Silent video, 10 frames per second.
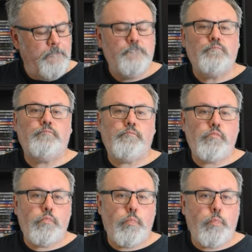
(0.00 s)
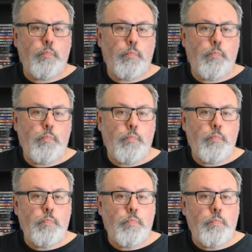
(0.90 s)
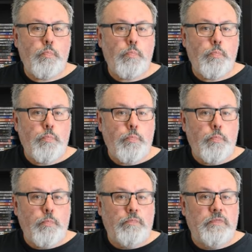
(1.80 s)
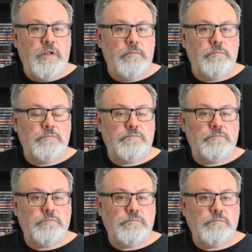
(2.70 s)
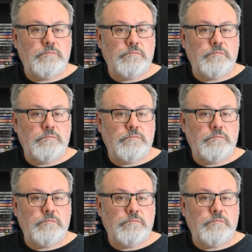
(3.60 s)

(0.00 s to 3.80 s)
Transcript: [no speech]